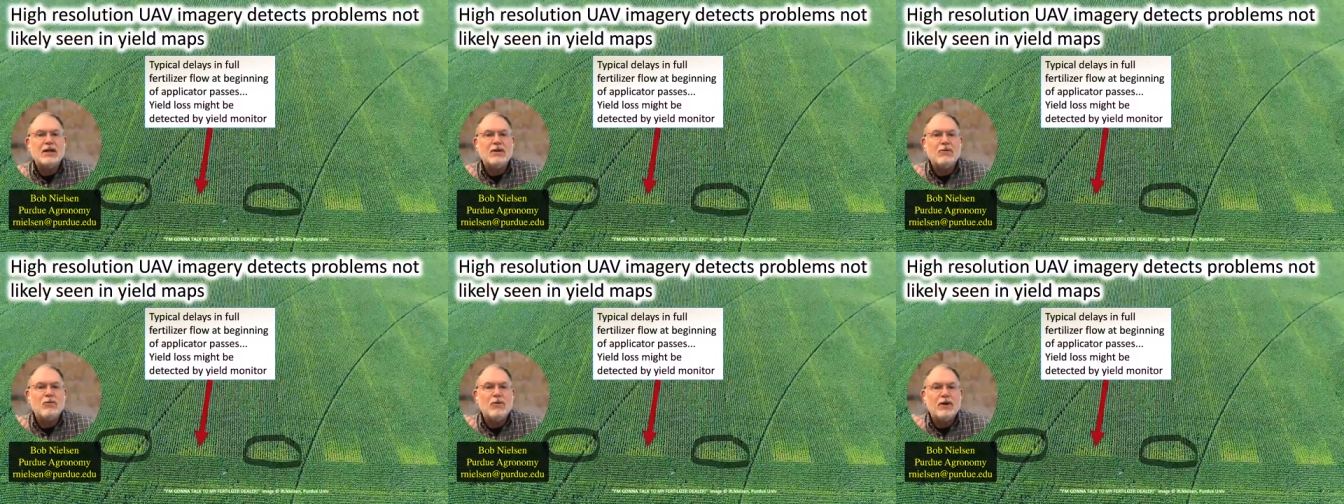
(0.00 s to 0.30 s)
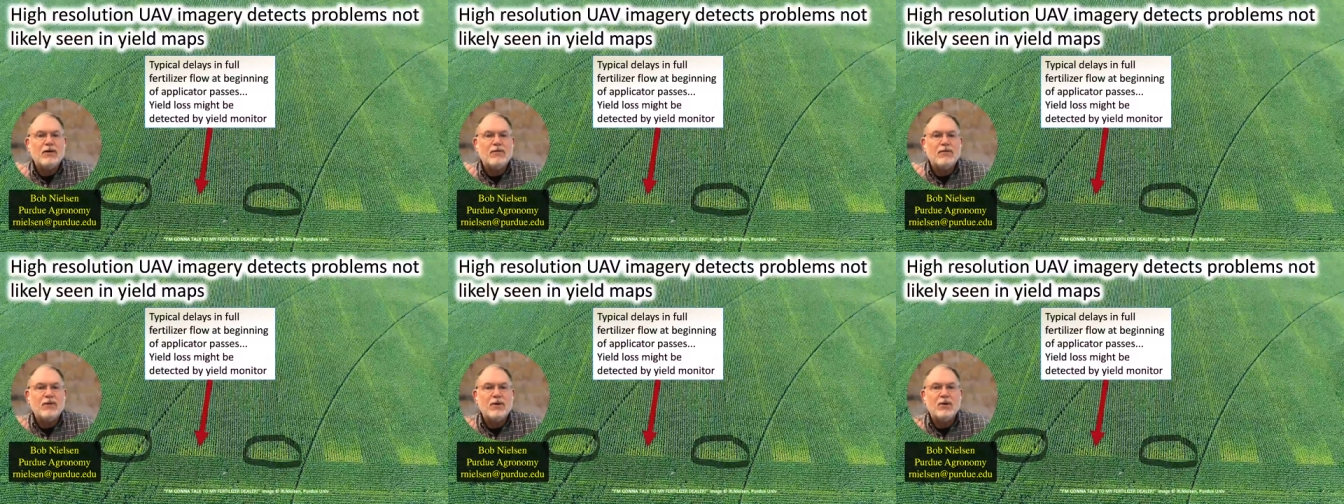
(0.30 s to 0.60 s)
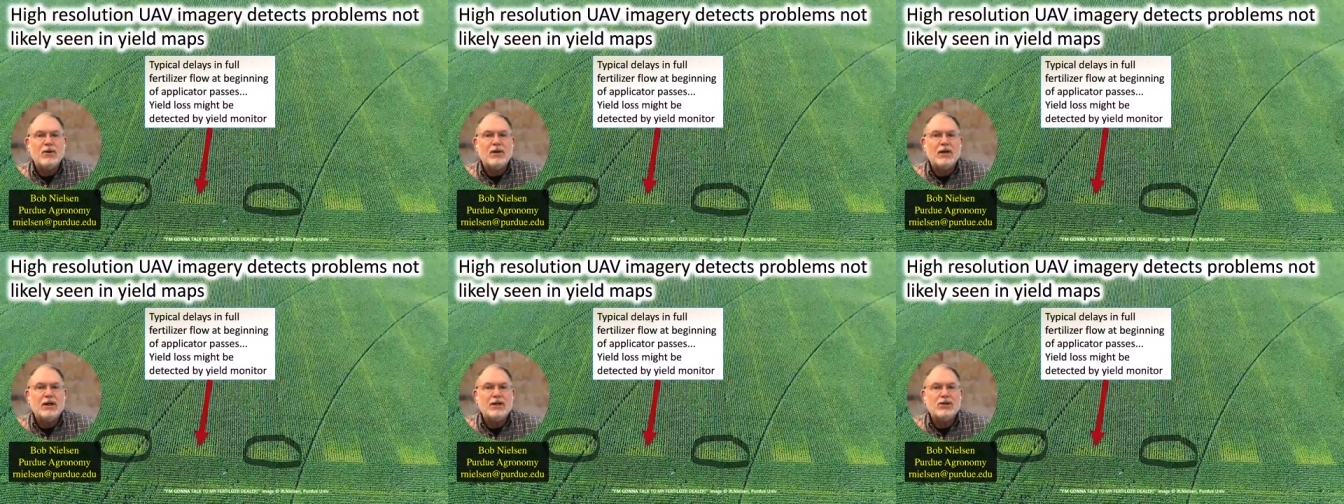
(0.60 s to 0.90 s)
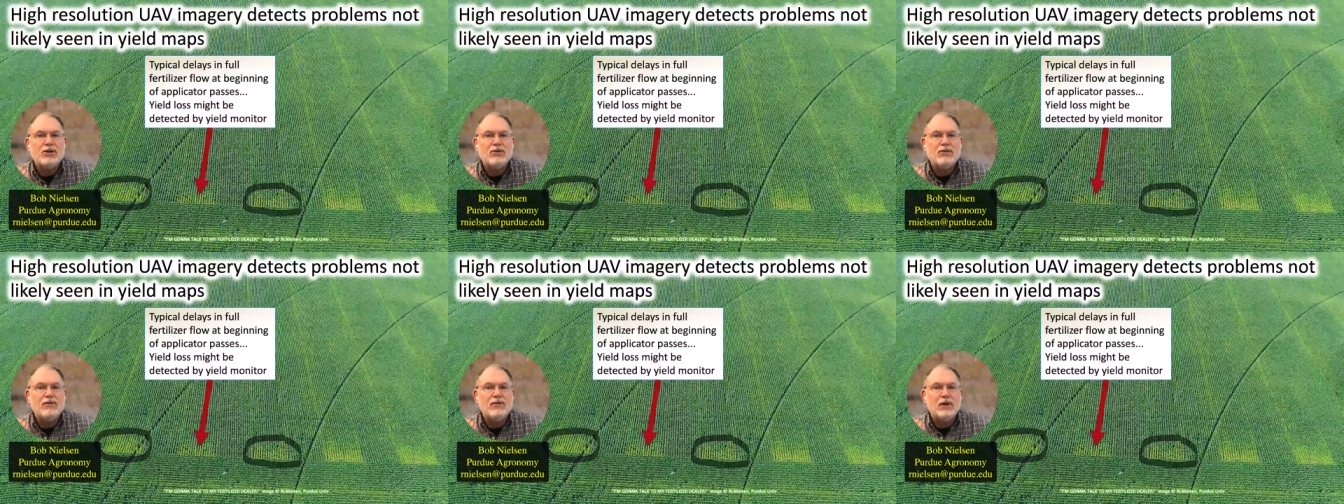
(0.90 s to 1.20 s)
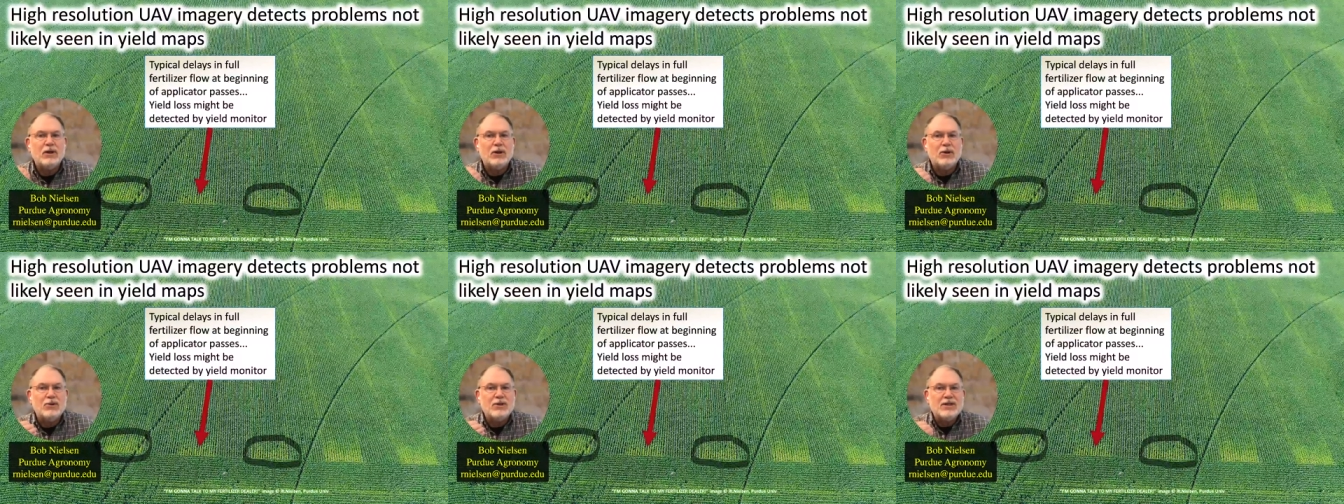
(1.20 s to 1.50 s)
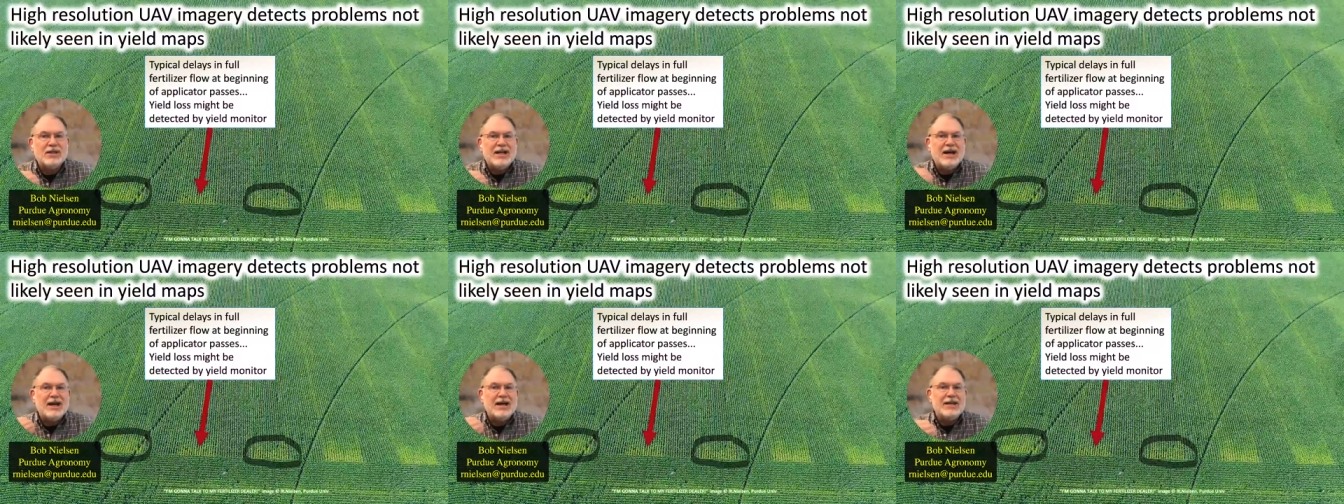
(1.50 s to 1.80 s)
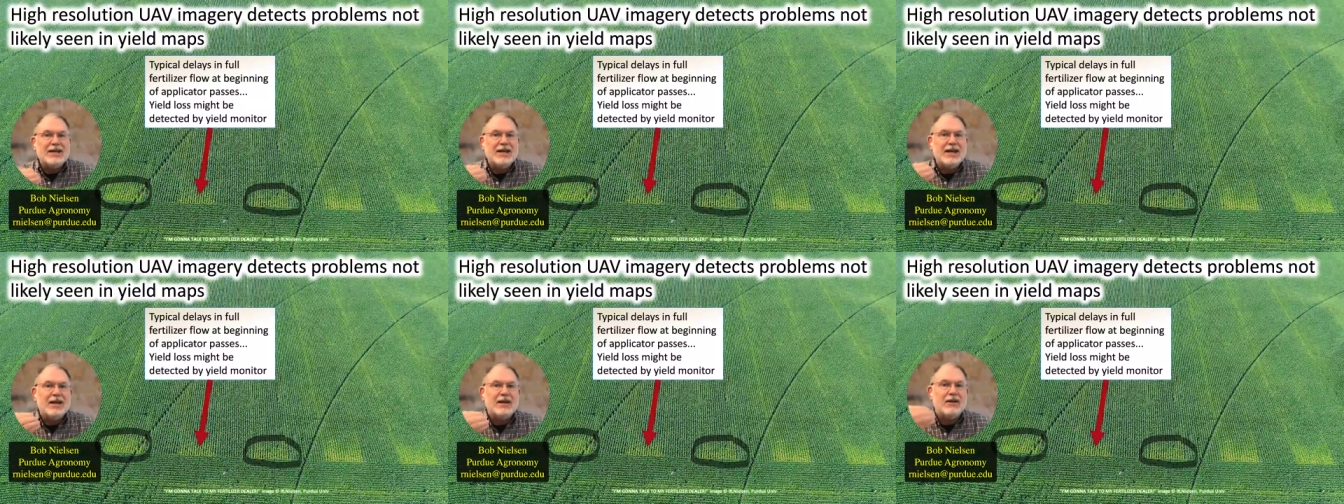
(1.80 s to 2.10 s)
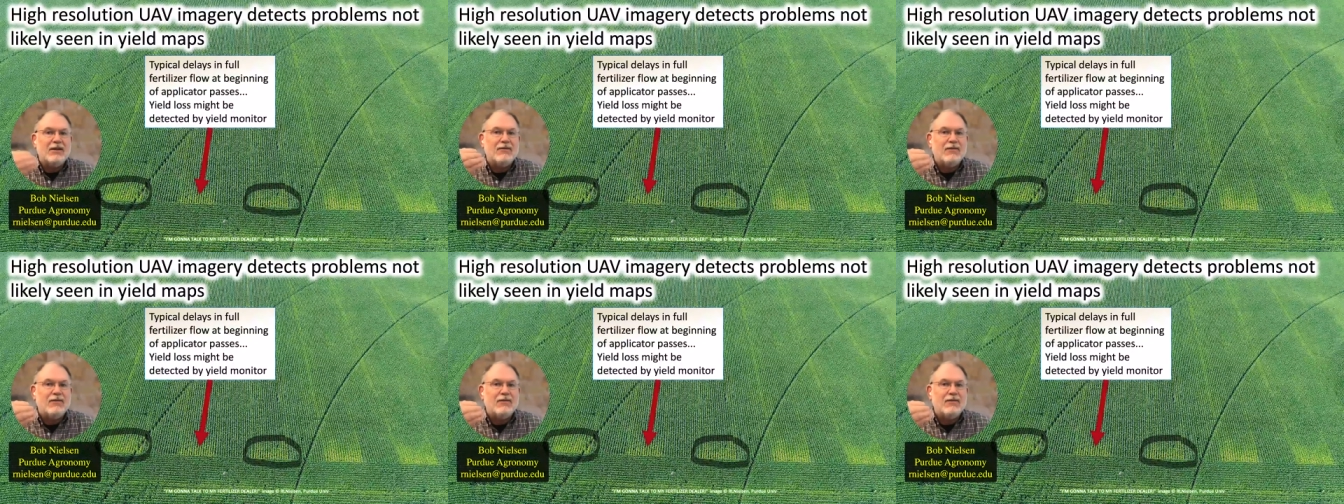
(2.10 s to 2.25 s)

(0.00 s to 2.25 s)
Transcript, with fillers: when fertilizer flow is not yet at